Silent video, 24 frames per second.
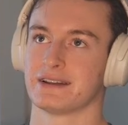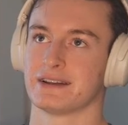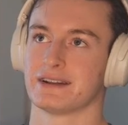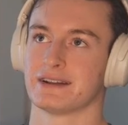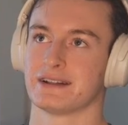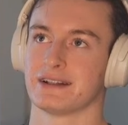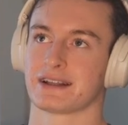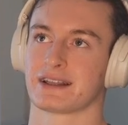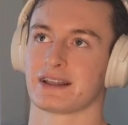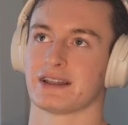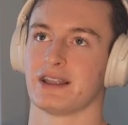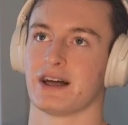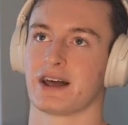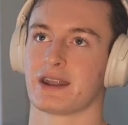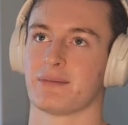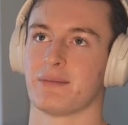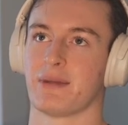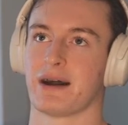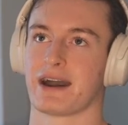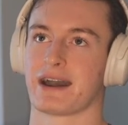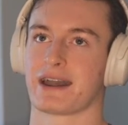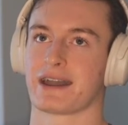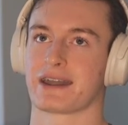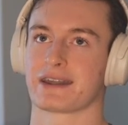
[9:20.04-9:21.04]
like a lot of
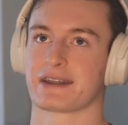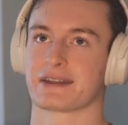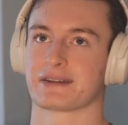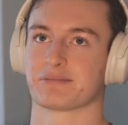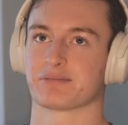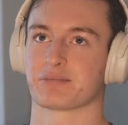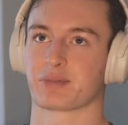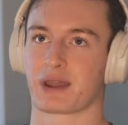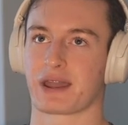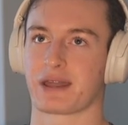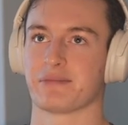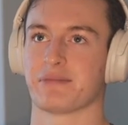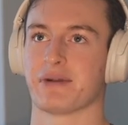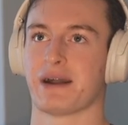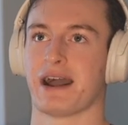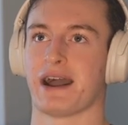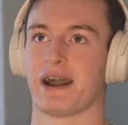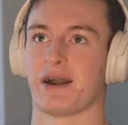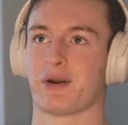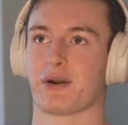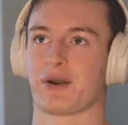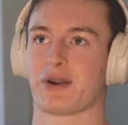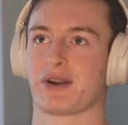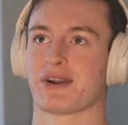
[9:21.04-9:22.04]
my brain
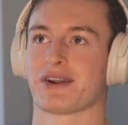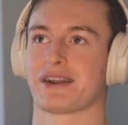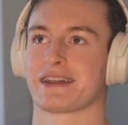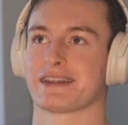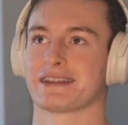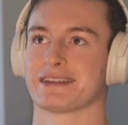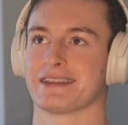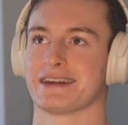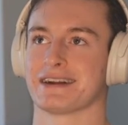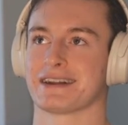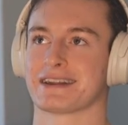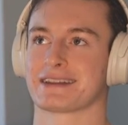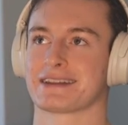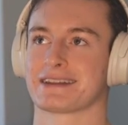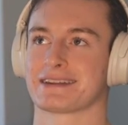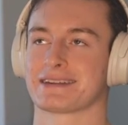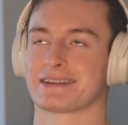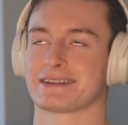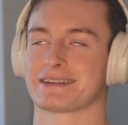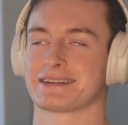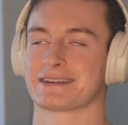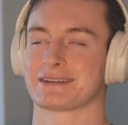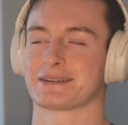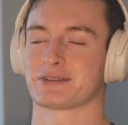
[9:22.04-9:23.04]
power and like
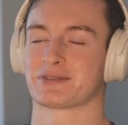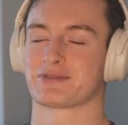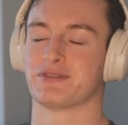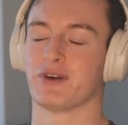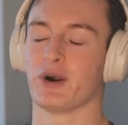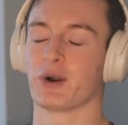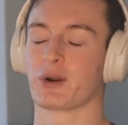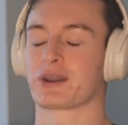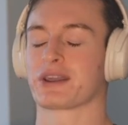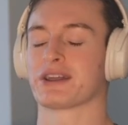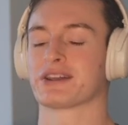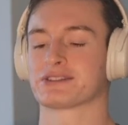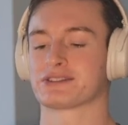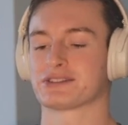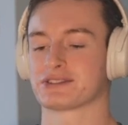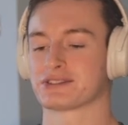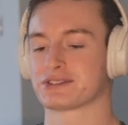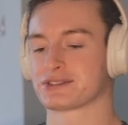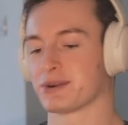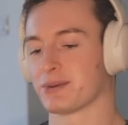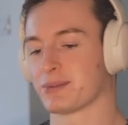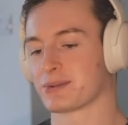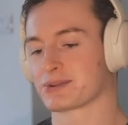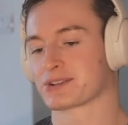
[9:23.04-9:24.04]
focus
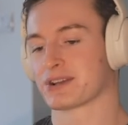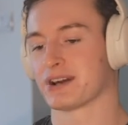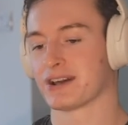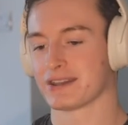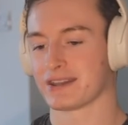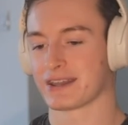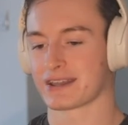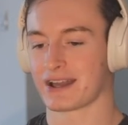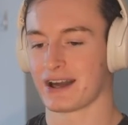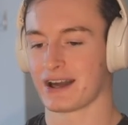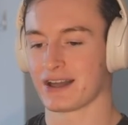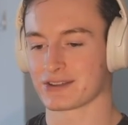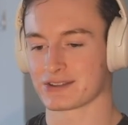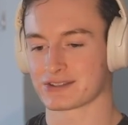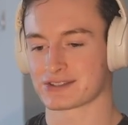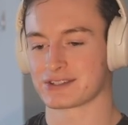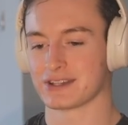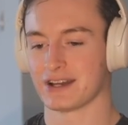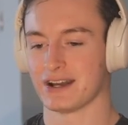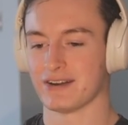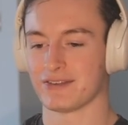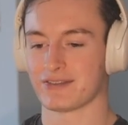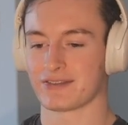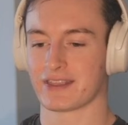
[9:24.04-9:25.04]
is so much on like other
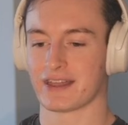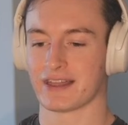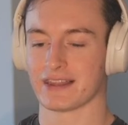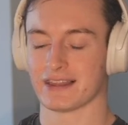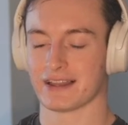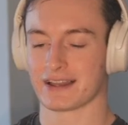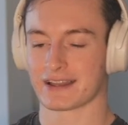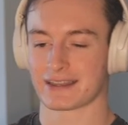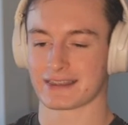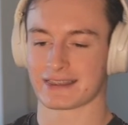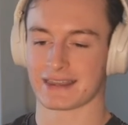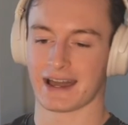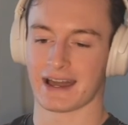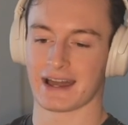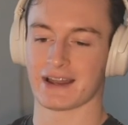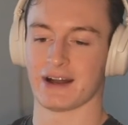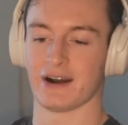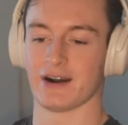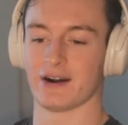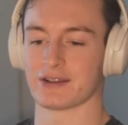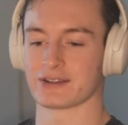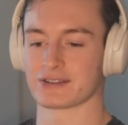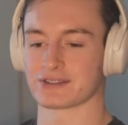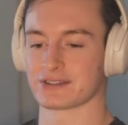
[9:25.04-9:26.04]
stuff that like that
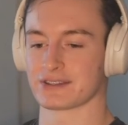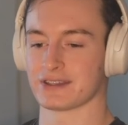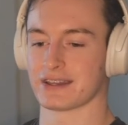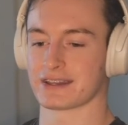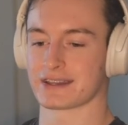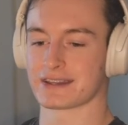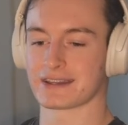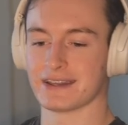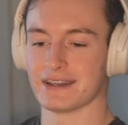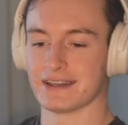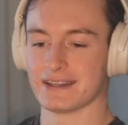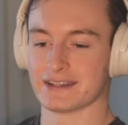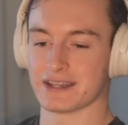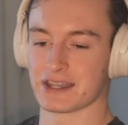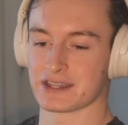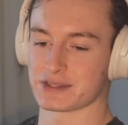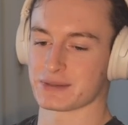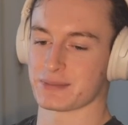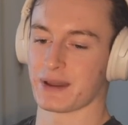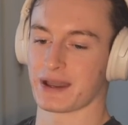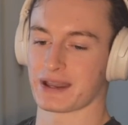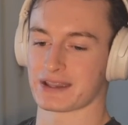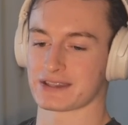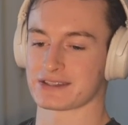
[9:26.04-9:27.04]
honestly like takes
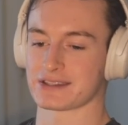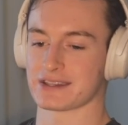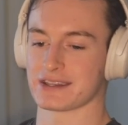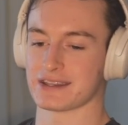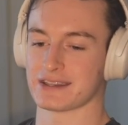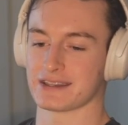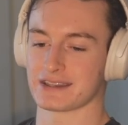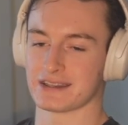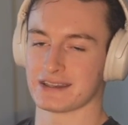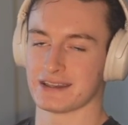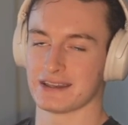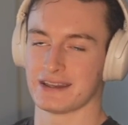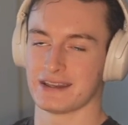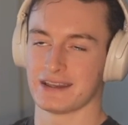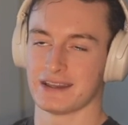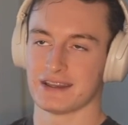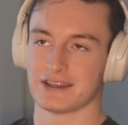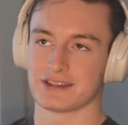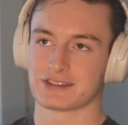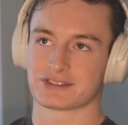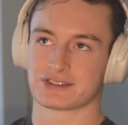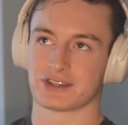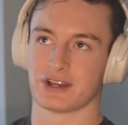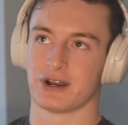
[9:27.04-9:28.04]
a back seat.
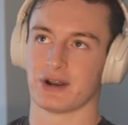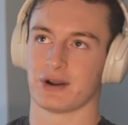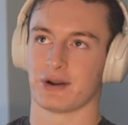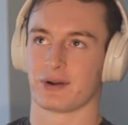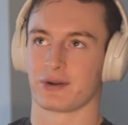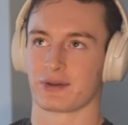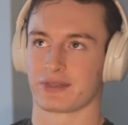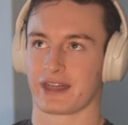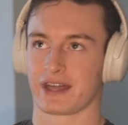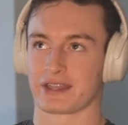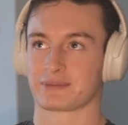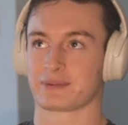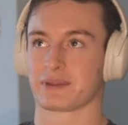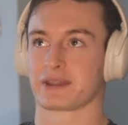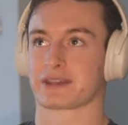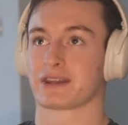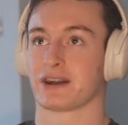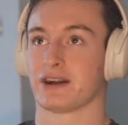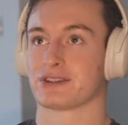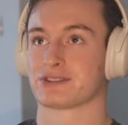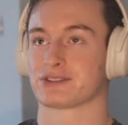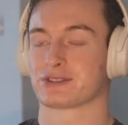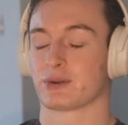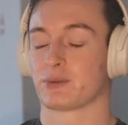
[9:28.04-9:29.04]
So that's been like
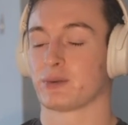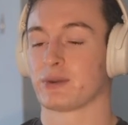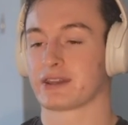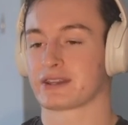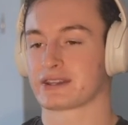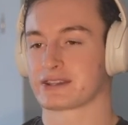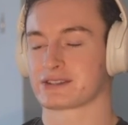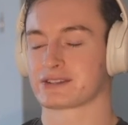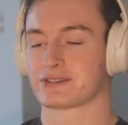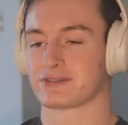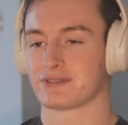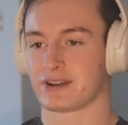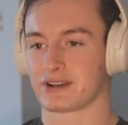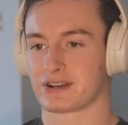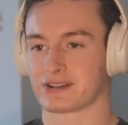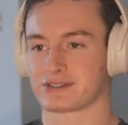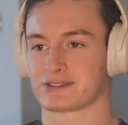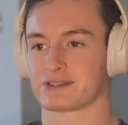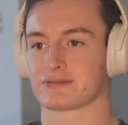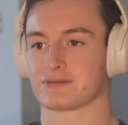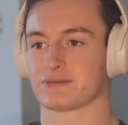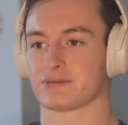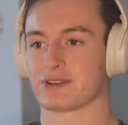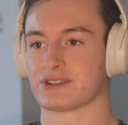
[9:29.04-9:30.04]
honestly a weakness of
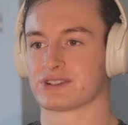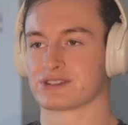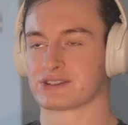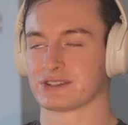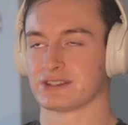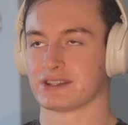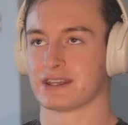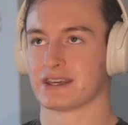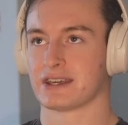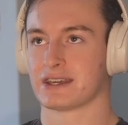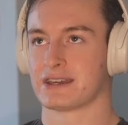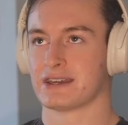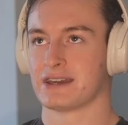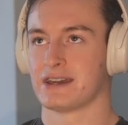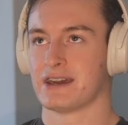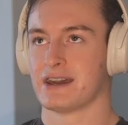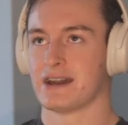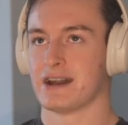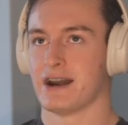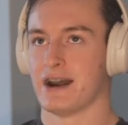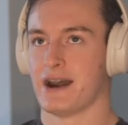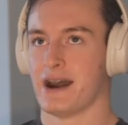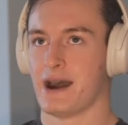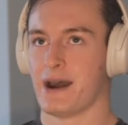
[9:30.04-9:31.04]
ours recently.
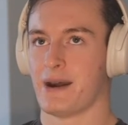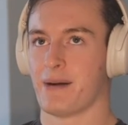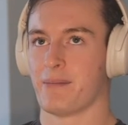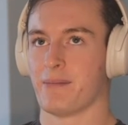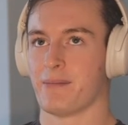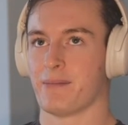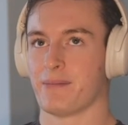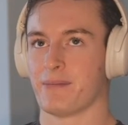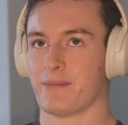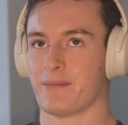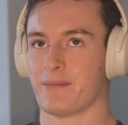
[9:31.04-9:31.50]
Um,